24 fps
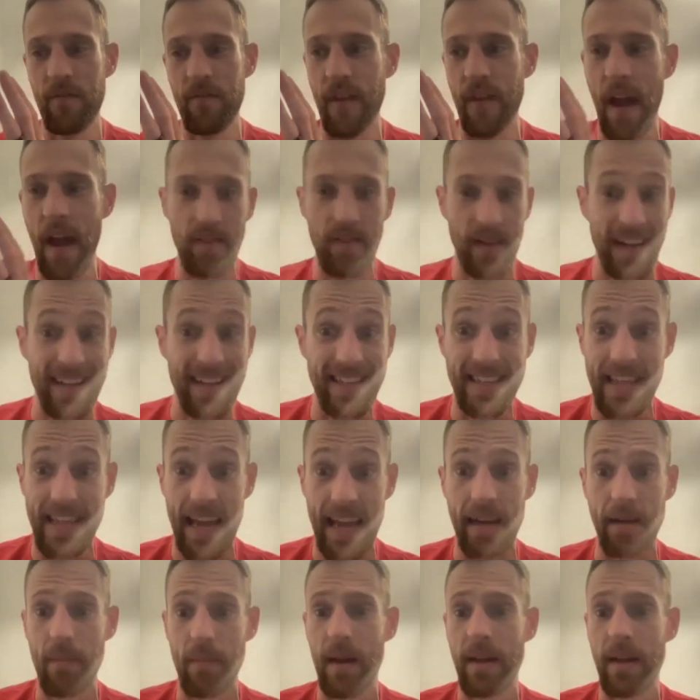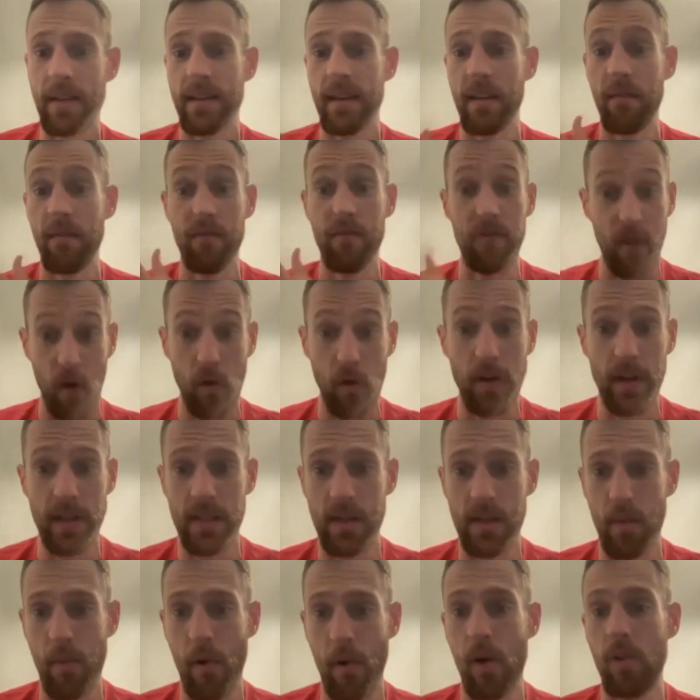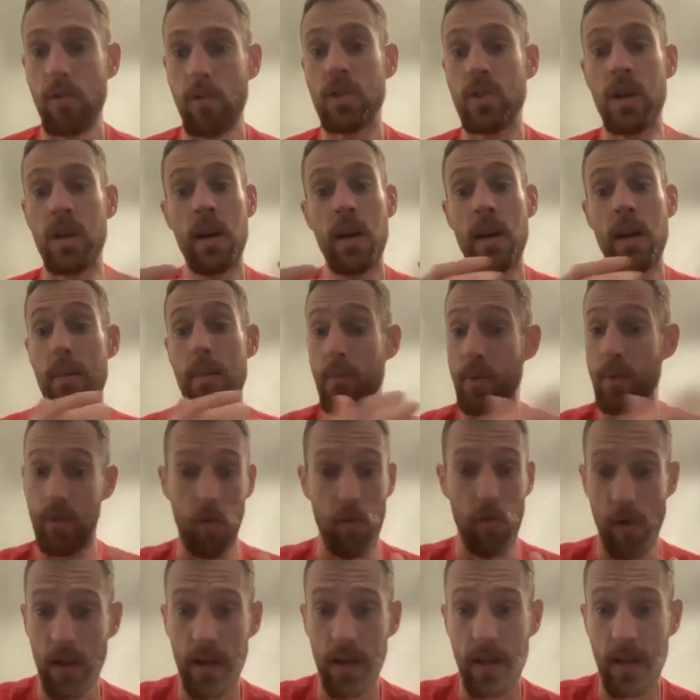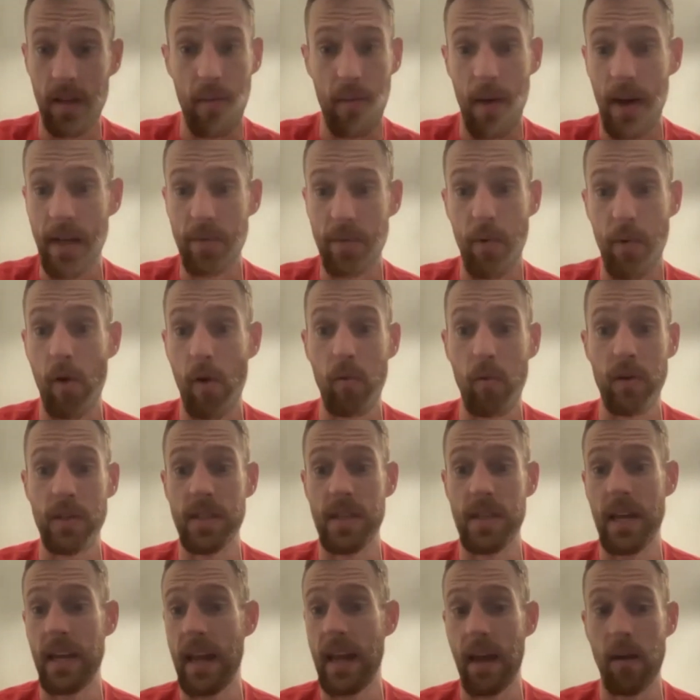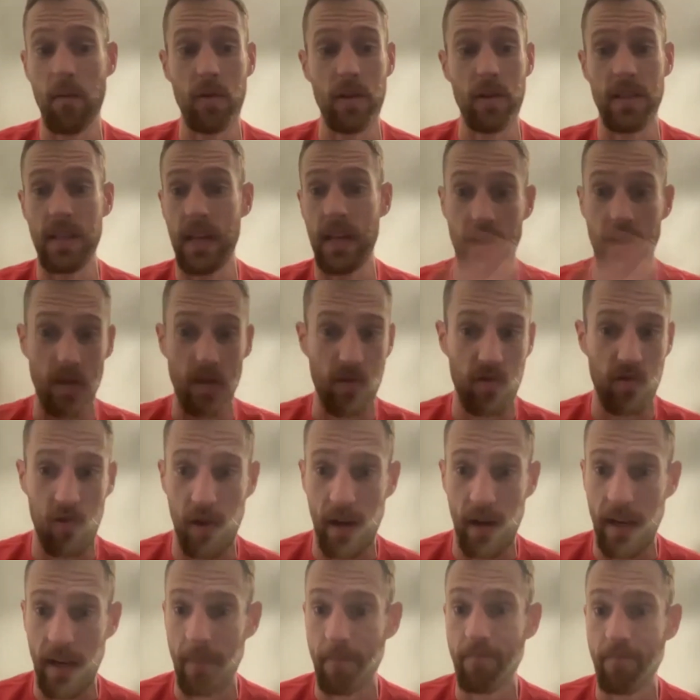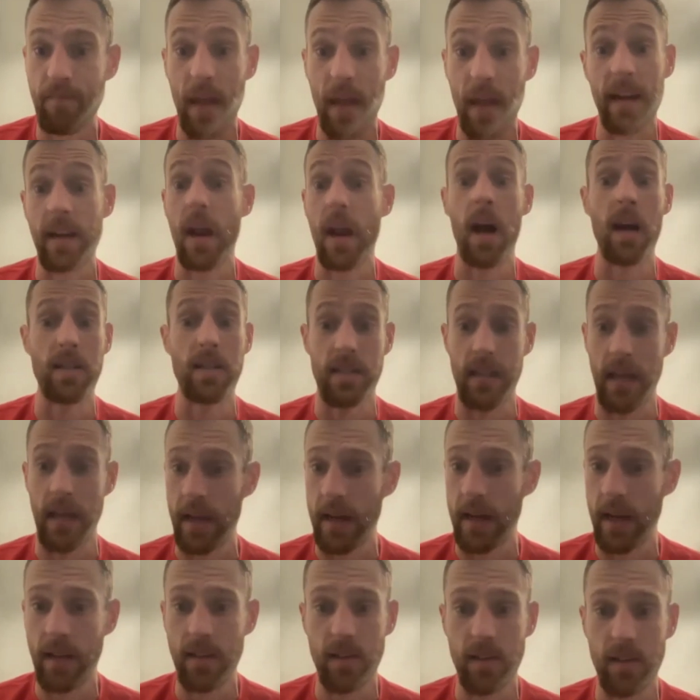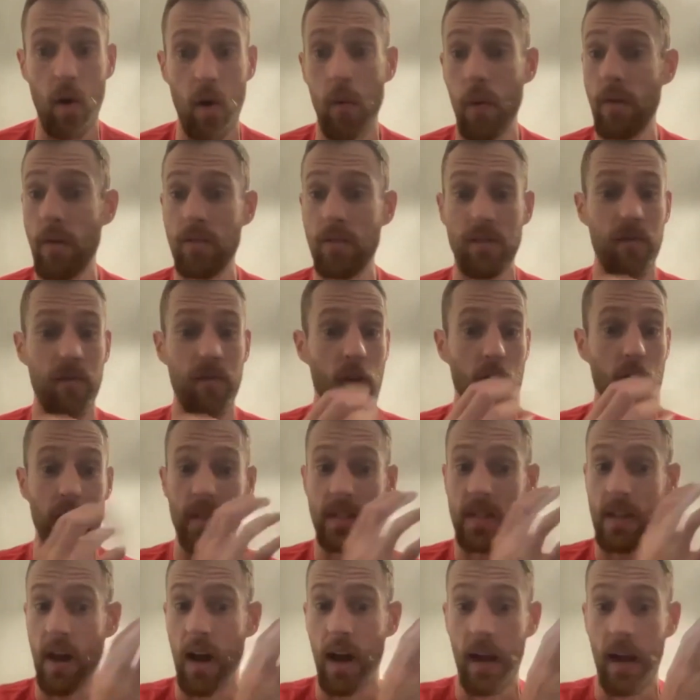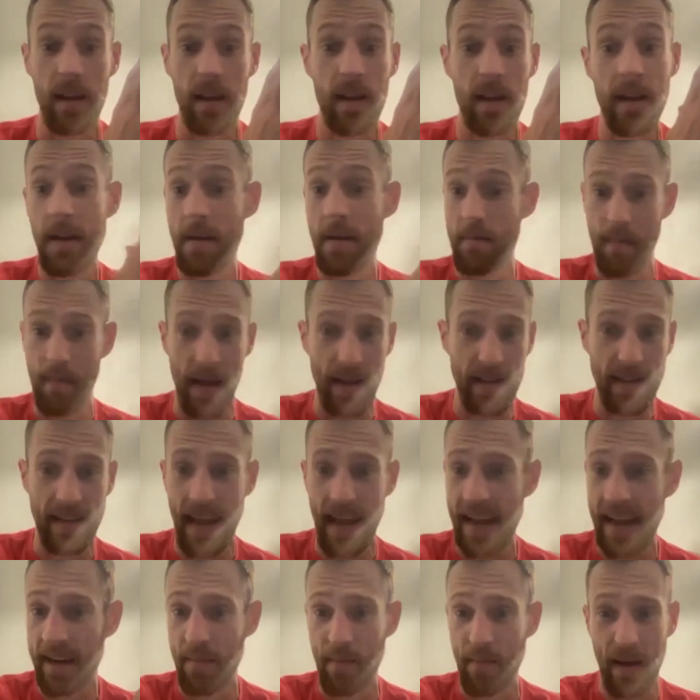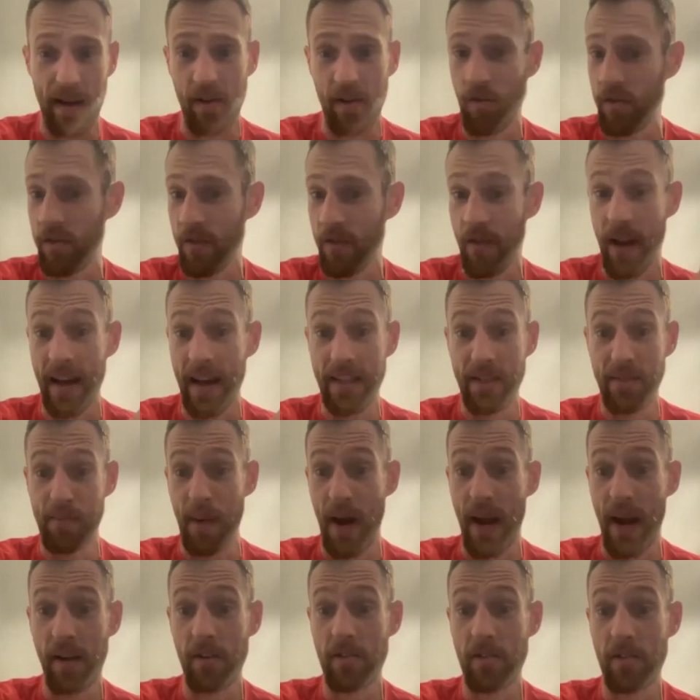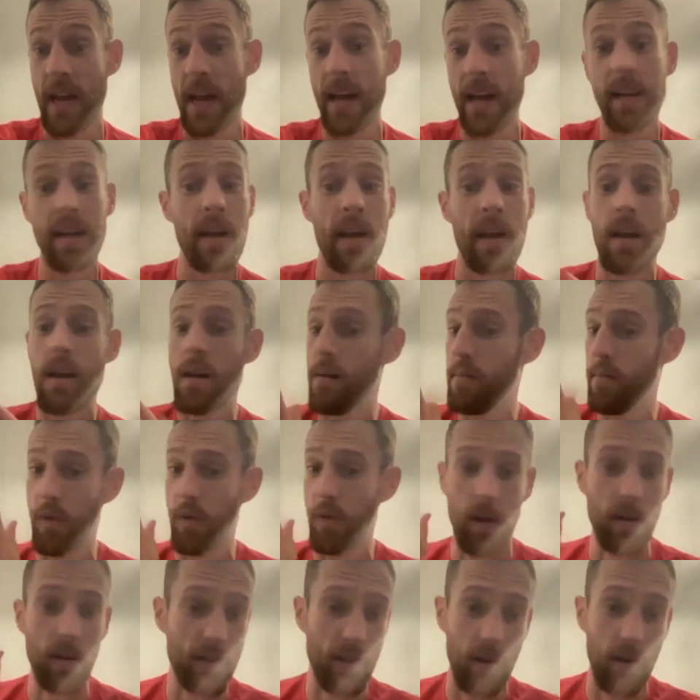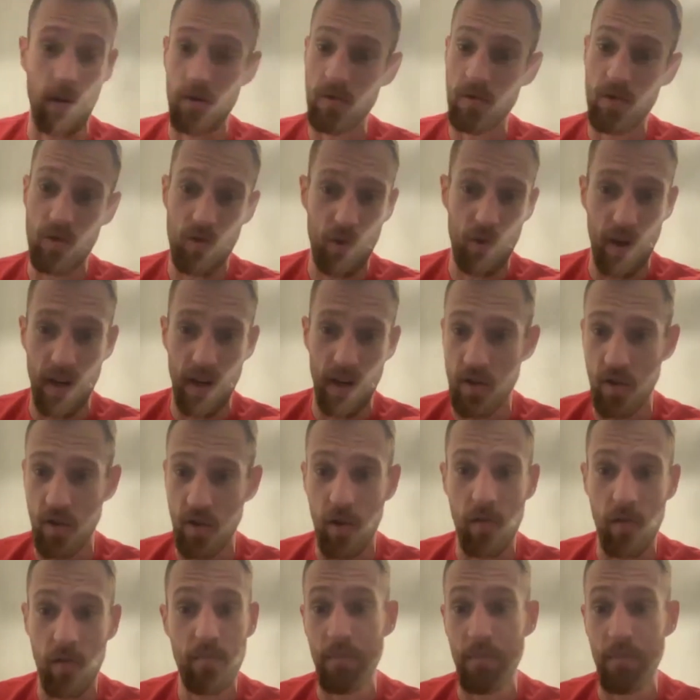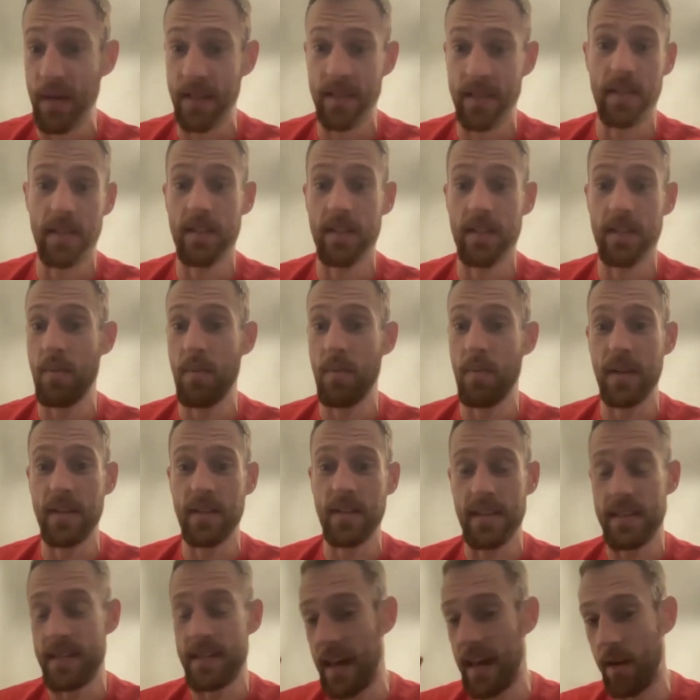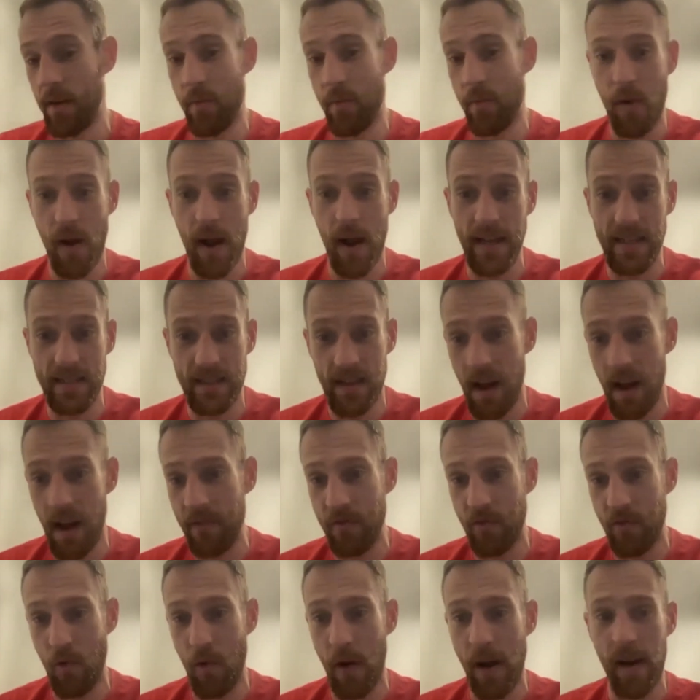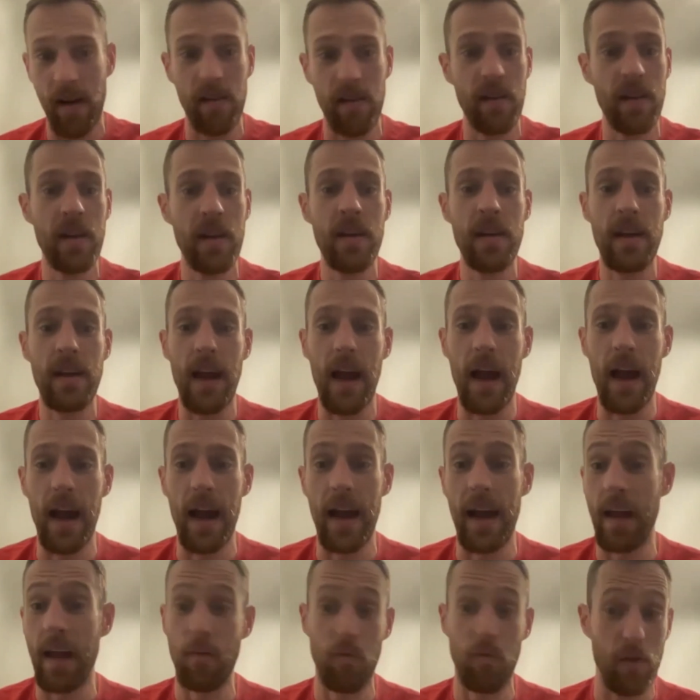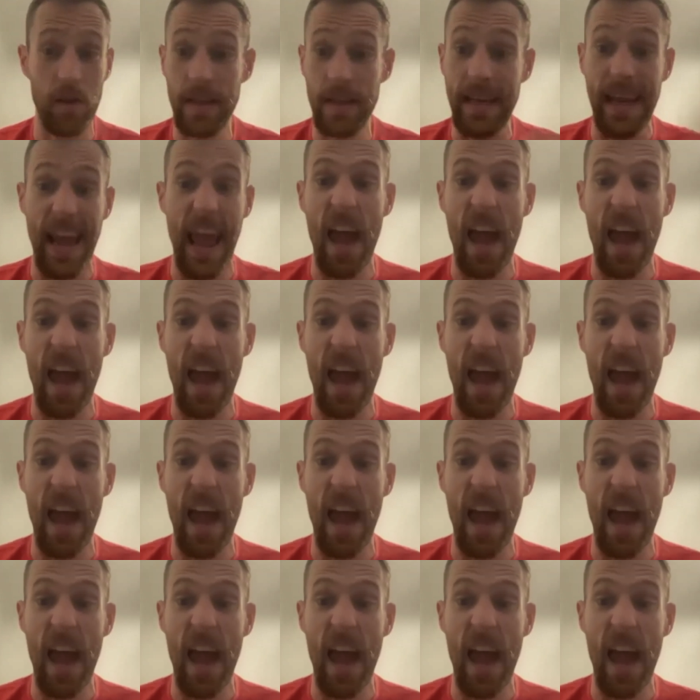having a segmented, focused approach, but the best part was that it was industry agnostic. And so it was focused on medtech, medical device, biotech, but also traditional business-to-business enterprise software, really